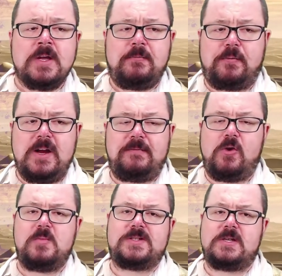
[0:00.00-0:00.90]

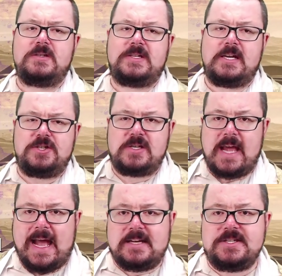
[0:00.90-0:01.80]
Freeform association,
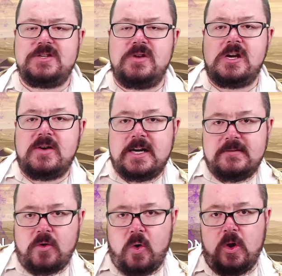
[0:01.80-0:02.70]
as you know, I
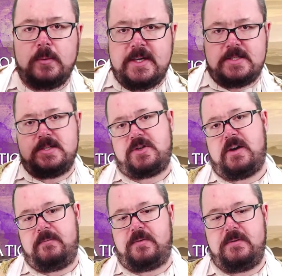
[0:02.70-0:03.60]
have always
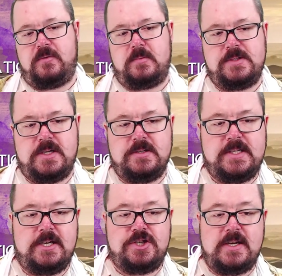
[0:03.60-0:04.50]
described freeform
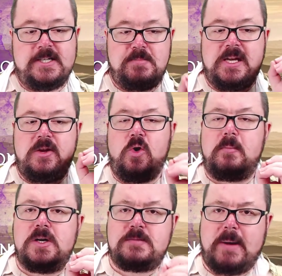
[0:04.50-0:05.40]
association as being your
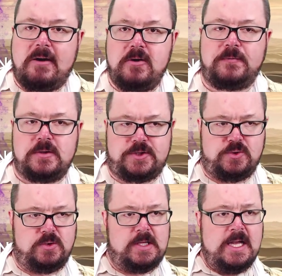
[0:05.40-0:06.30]
most powerful
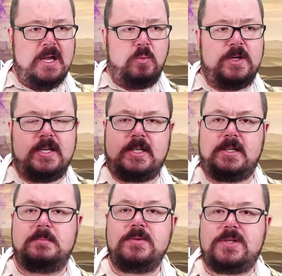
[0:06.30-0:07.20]
tool when it
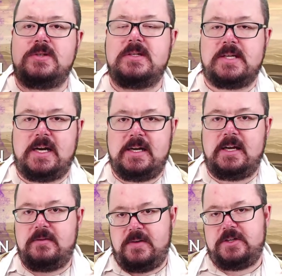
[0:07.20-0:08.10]
comes to designing
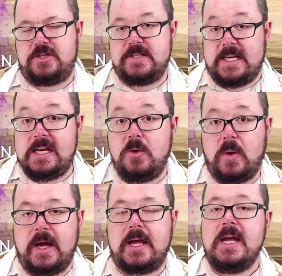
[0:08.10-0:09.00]
adventures
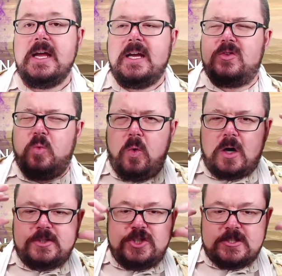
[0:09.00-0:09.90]
anyway. It's
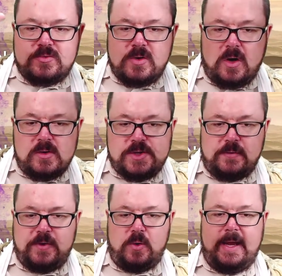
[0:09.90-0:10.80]
what just rolls
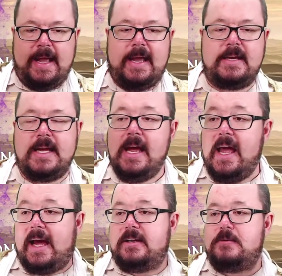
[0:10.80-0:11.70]
off your head
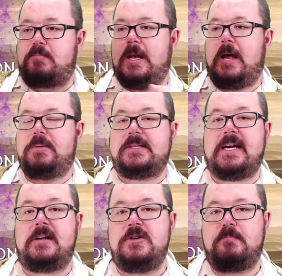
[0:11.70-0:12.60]
and you plop it
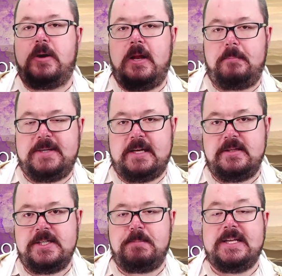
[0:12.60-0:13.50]
down, you plop down
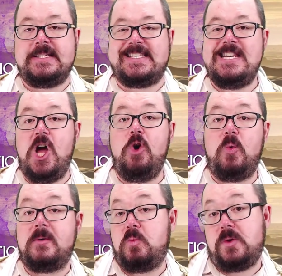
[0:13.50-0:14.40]
these pins, no
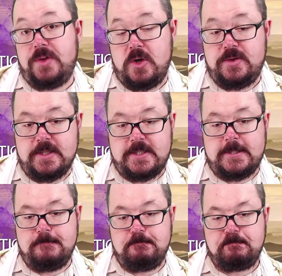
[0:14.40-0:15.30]
one will
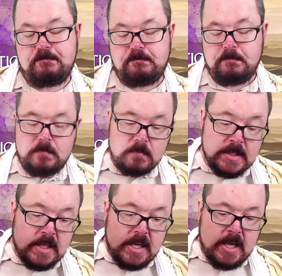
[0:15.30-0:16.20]
notice.
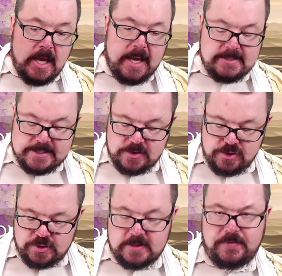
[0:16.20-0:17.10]
As
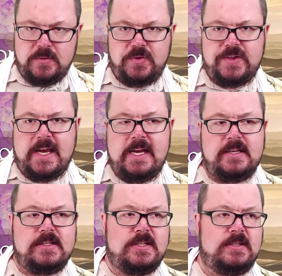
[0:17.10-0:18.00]
usual, if you've stayed
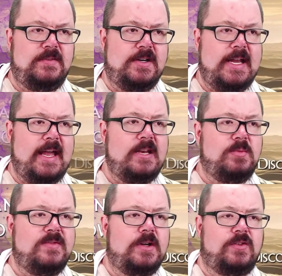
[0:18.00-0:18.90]
until the very end,
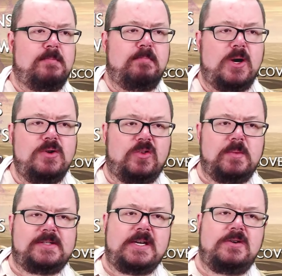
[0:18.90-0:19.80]
we've got some bonus
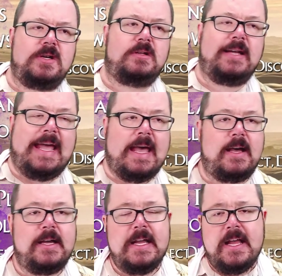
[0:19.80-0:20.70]
material here.